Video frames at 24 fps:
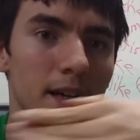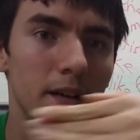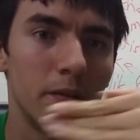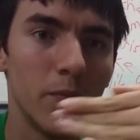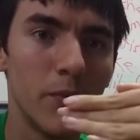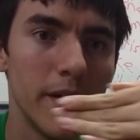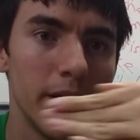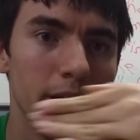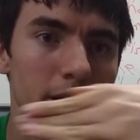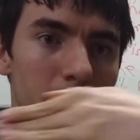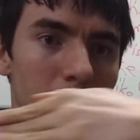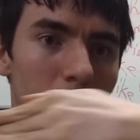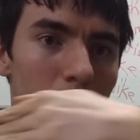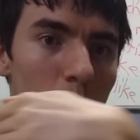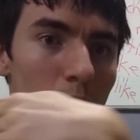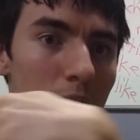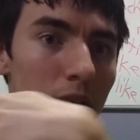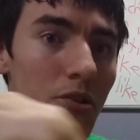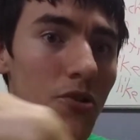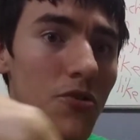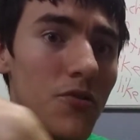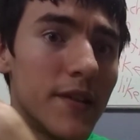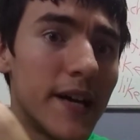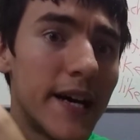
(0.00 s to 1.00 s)
We
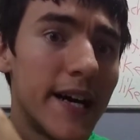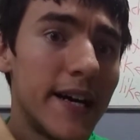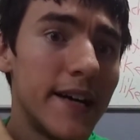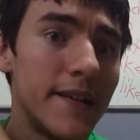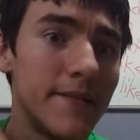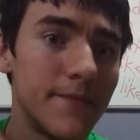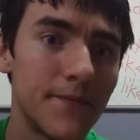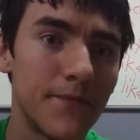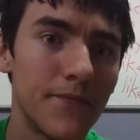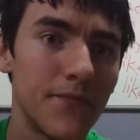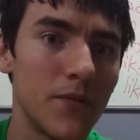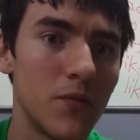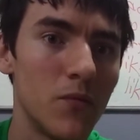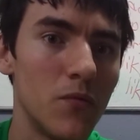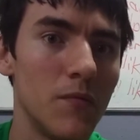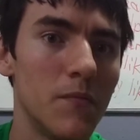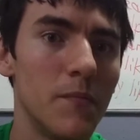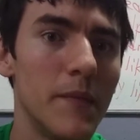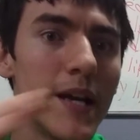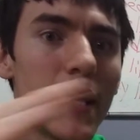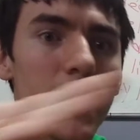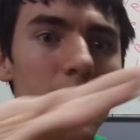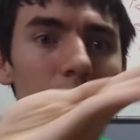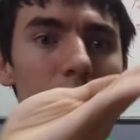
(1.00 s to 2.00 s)
do that,
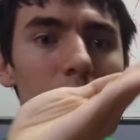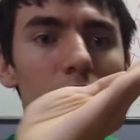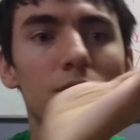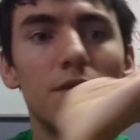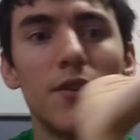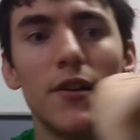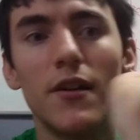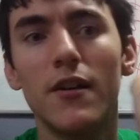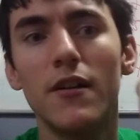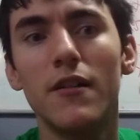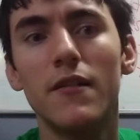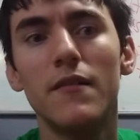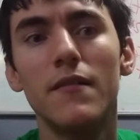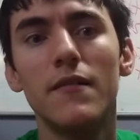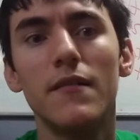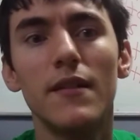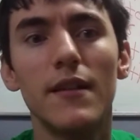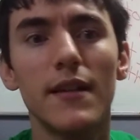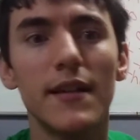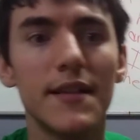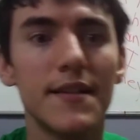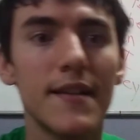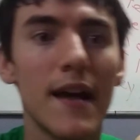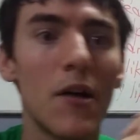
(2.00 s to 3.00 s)
make a U-turn,
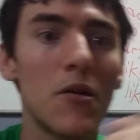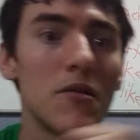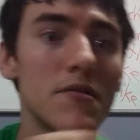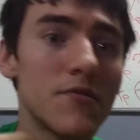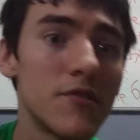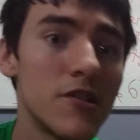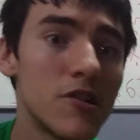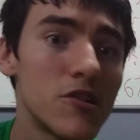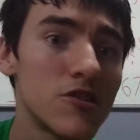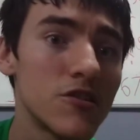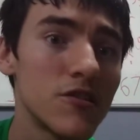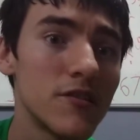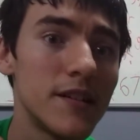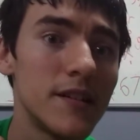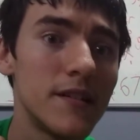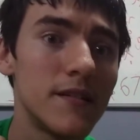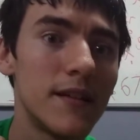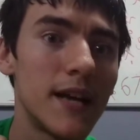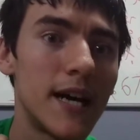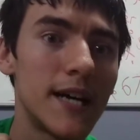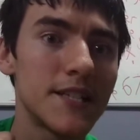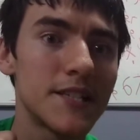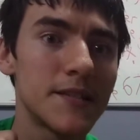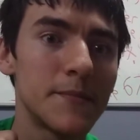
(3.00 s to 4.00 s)
because I was originally
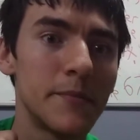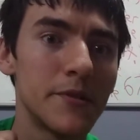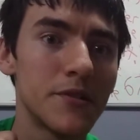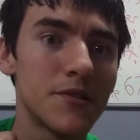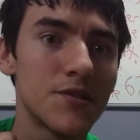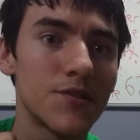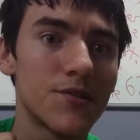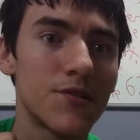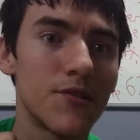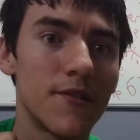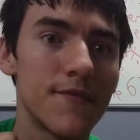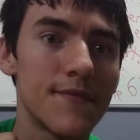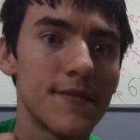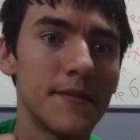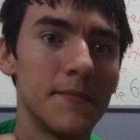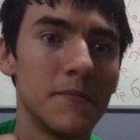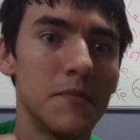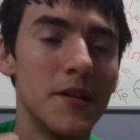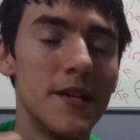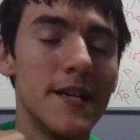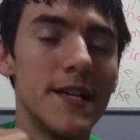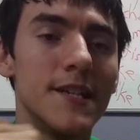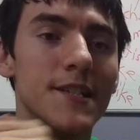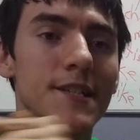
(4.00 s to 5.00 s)
not supposed to cross the
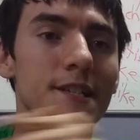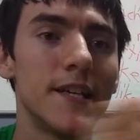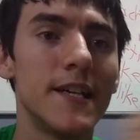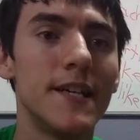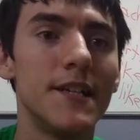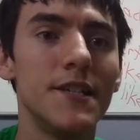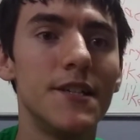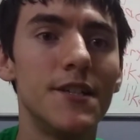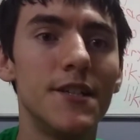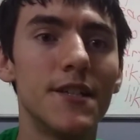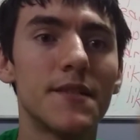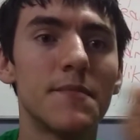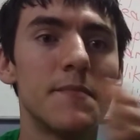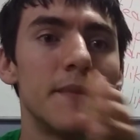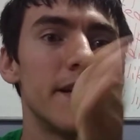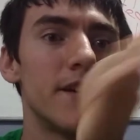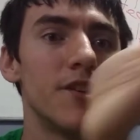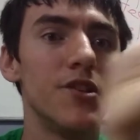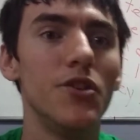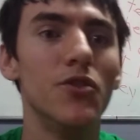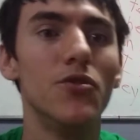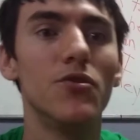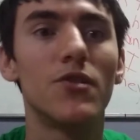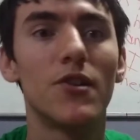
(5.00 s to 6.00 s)
bridge and just make a
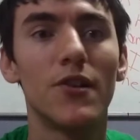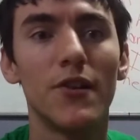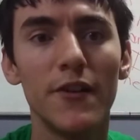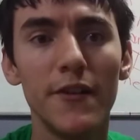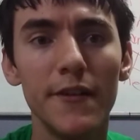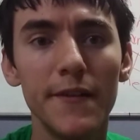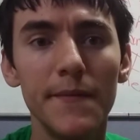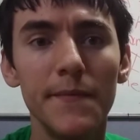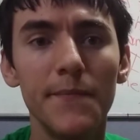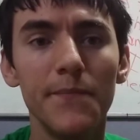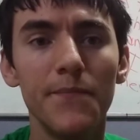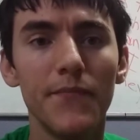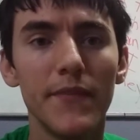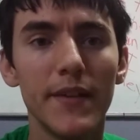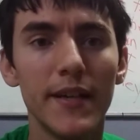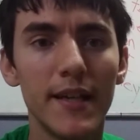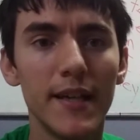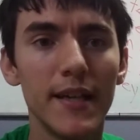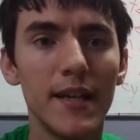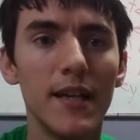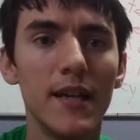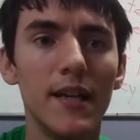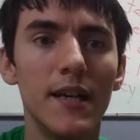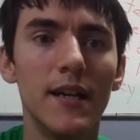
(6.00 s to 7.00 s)
U-turn,
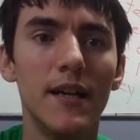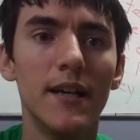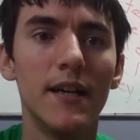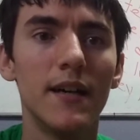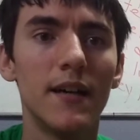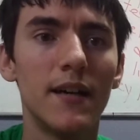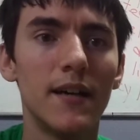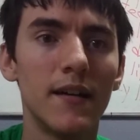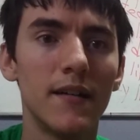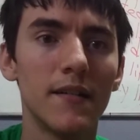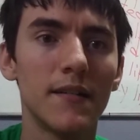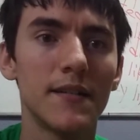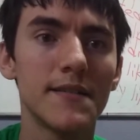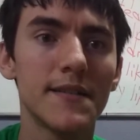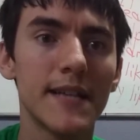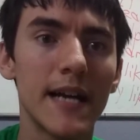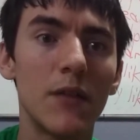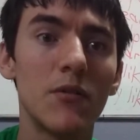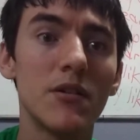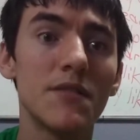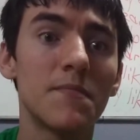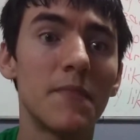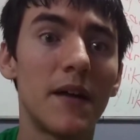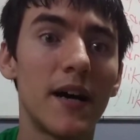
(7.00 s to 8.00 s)
because that
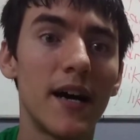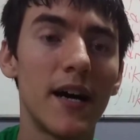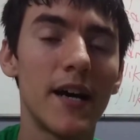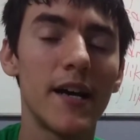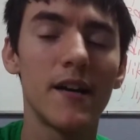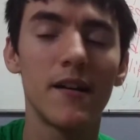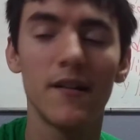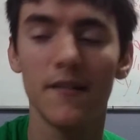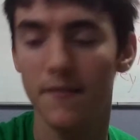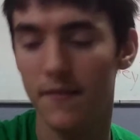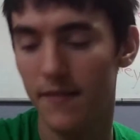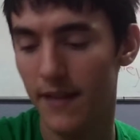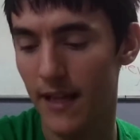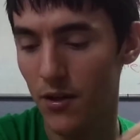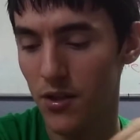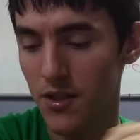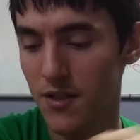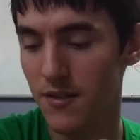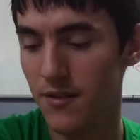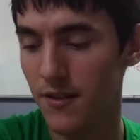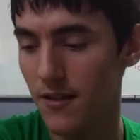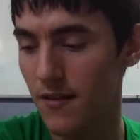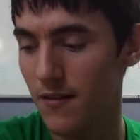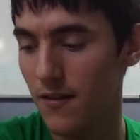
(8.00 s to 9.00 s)
was
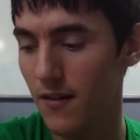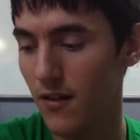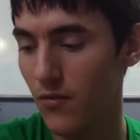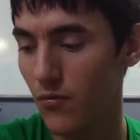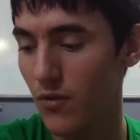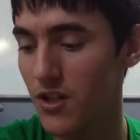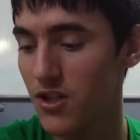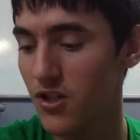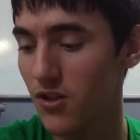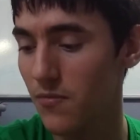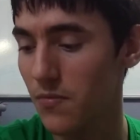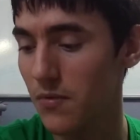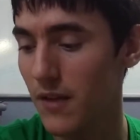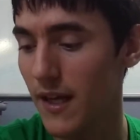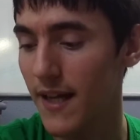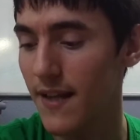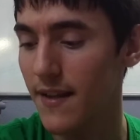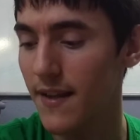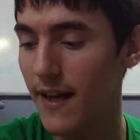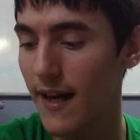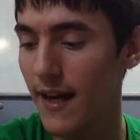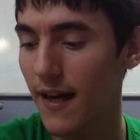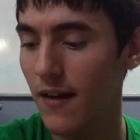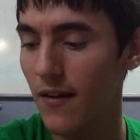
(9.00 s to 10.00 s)
the original plan
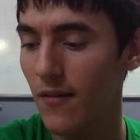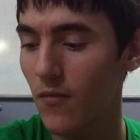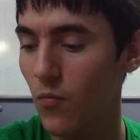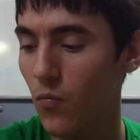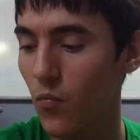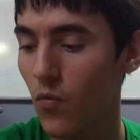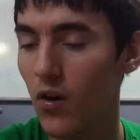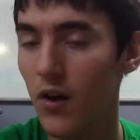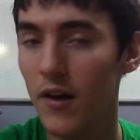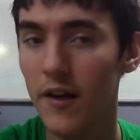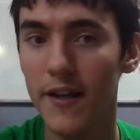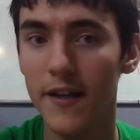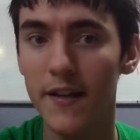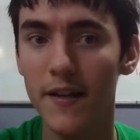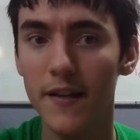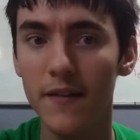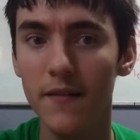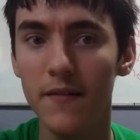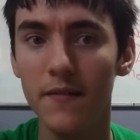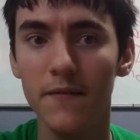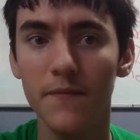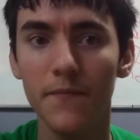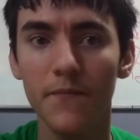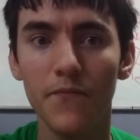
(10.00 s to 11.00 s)
that I wanted,
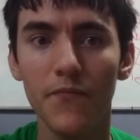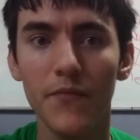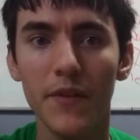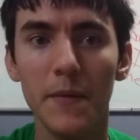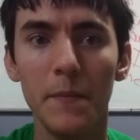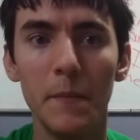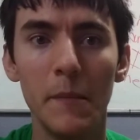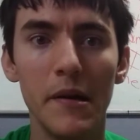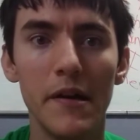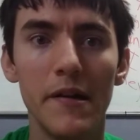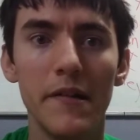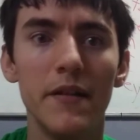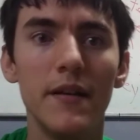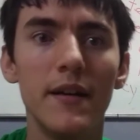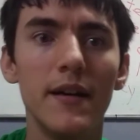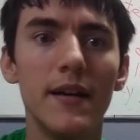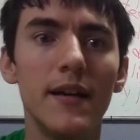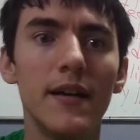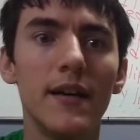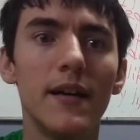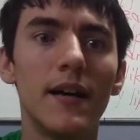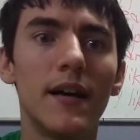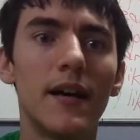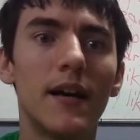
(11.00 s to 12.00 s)
but
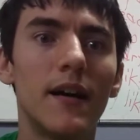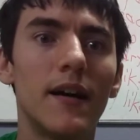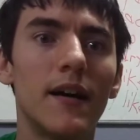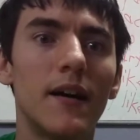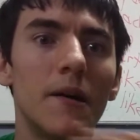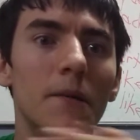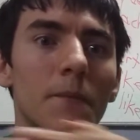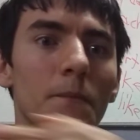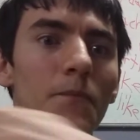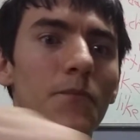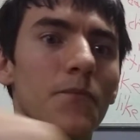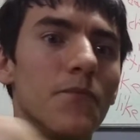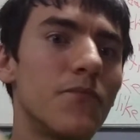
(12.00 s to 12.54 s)
I